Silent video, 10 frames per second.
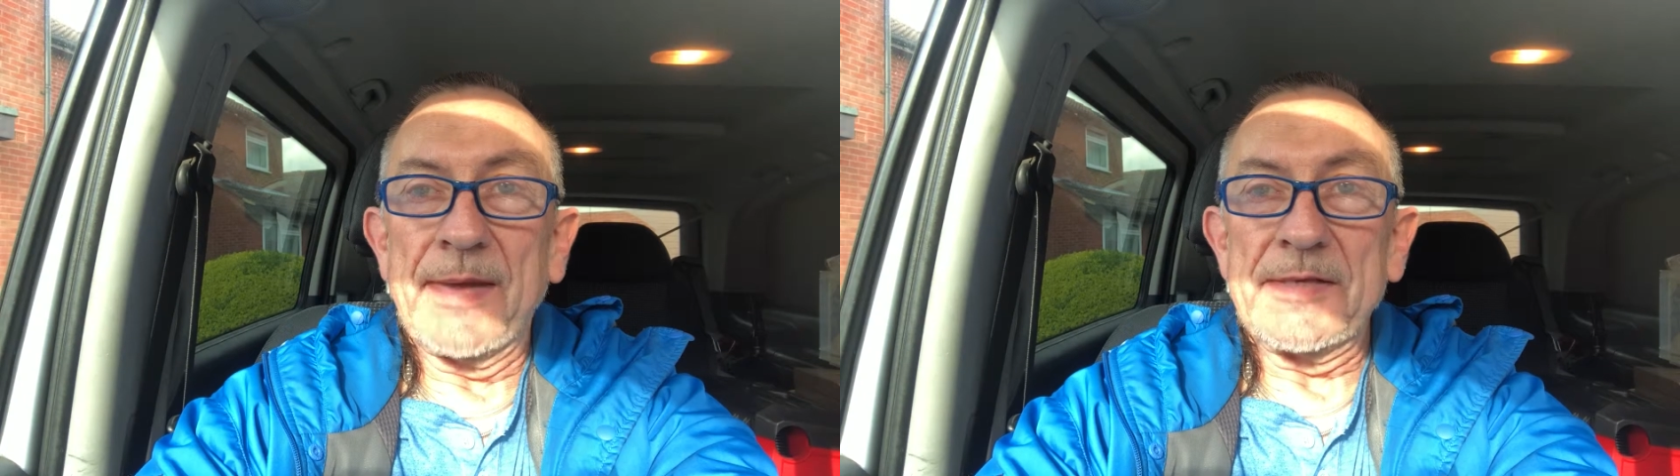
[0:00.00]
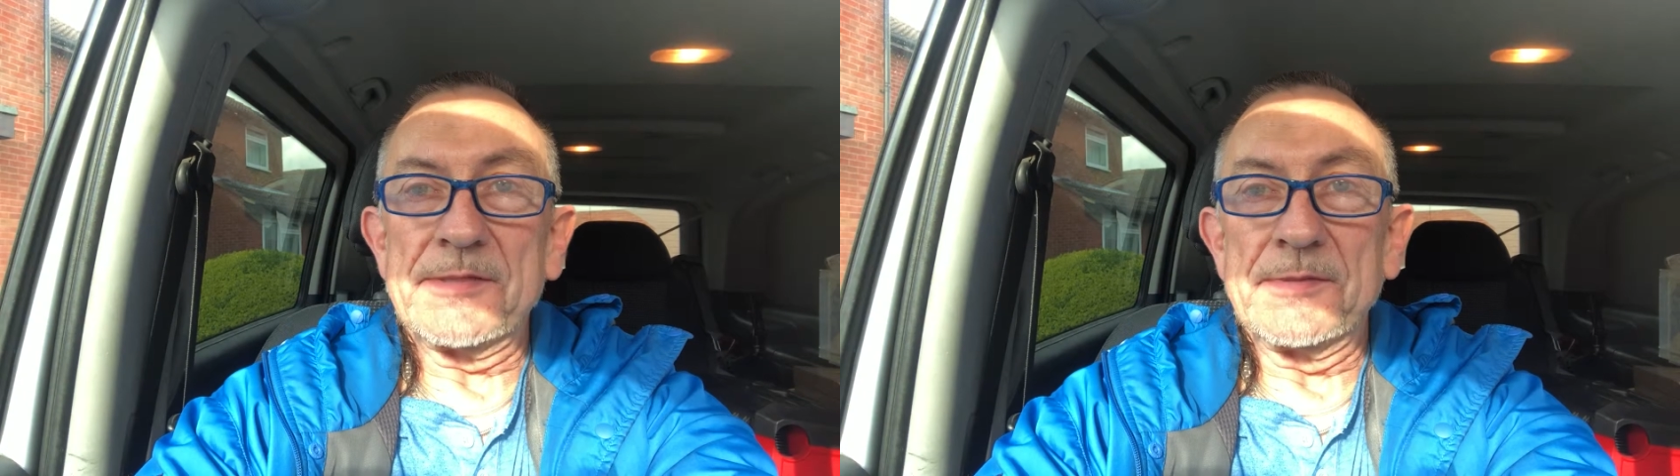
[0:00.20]

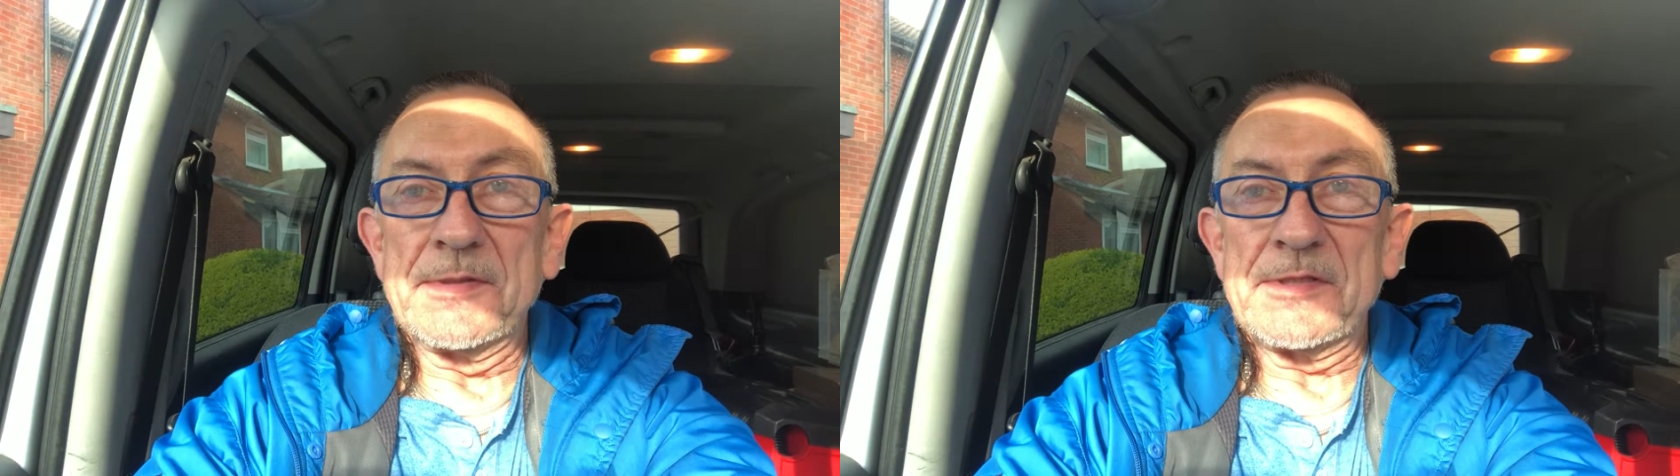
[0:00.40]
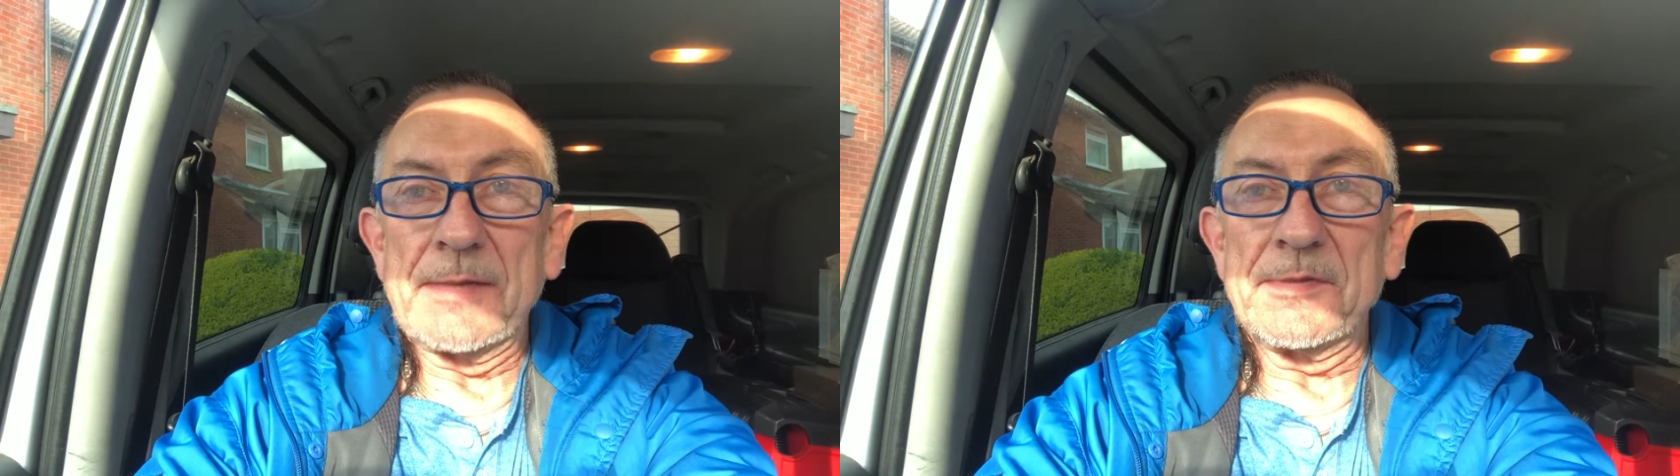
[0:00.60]
manage to
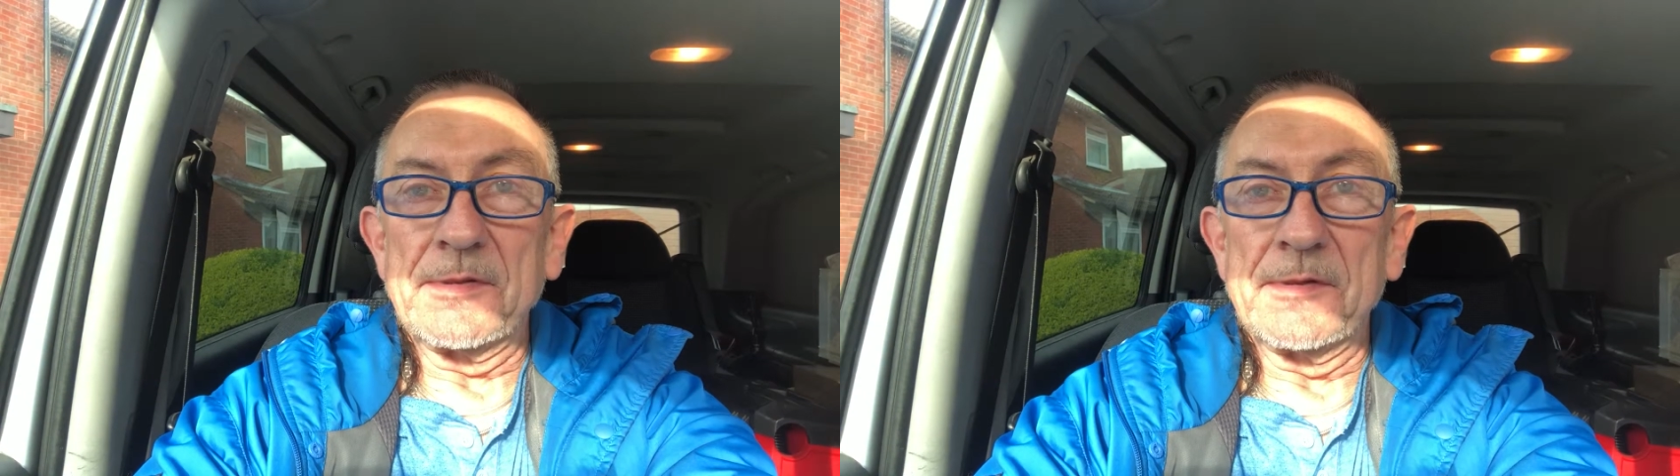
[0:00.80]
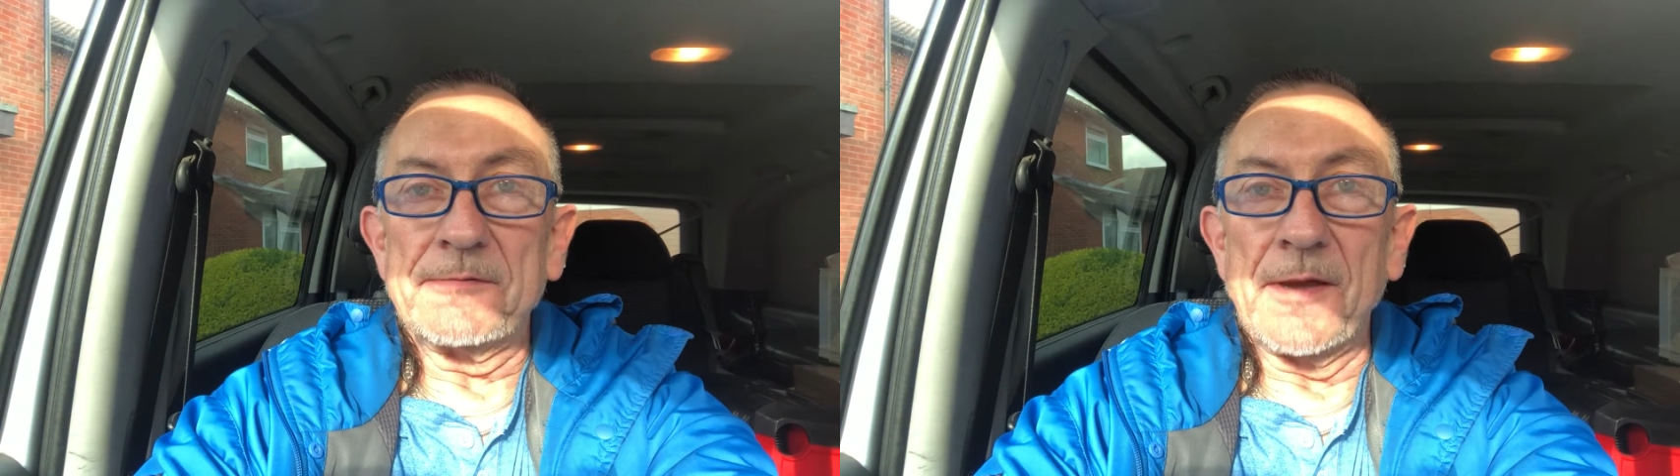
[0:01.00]
intercept
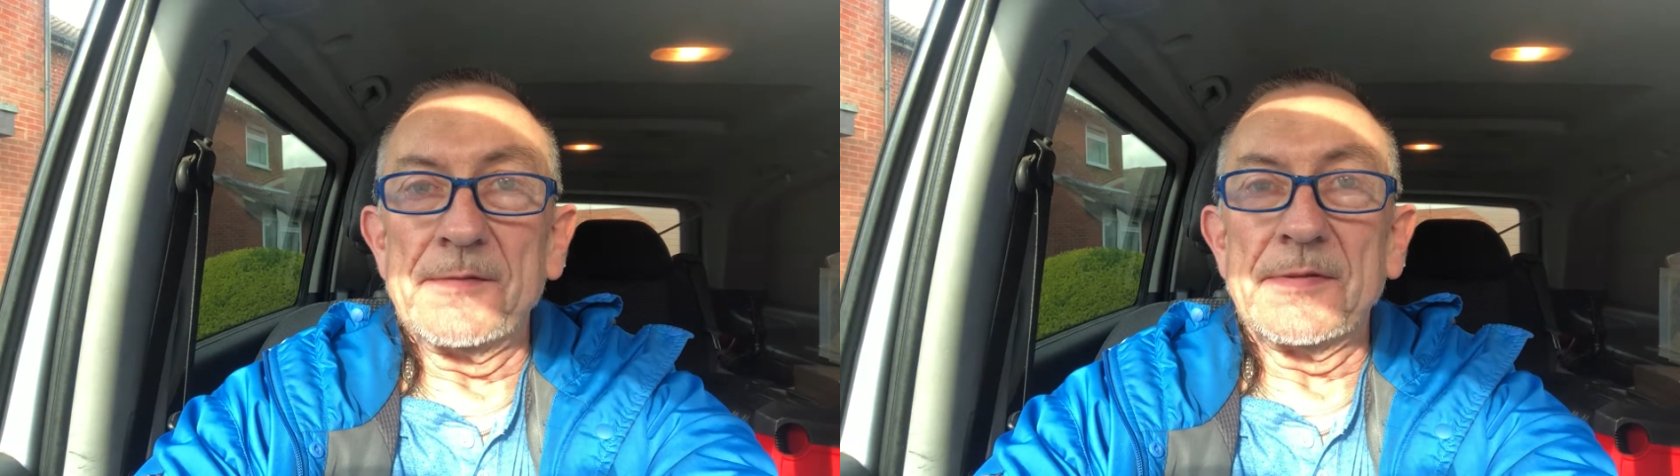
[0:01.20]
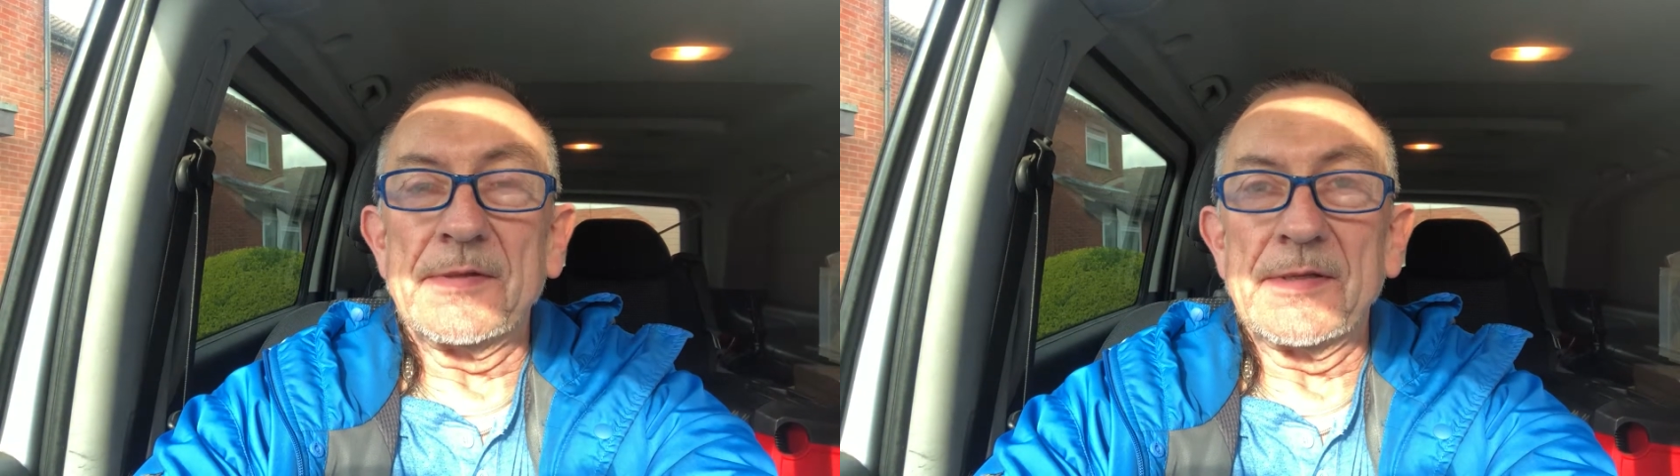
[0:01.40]
on the phone.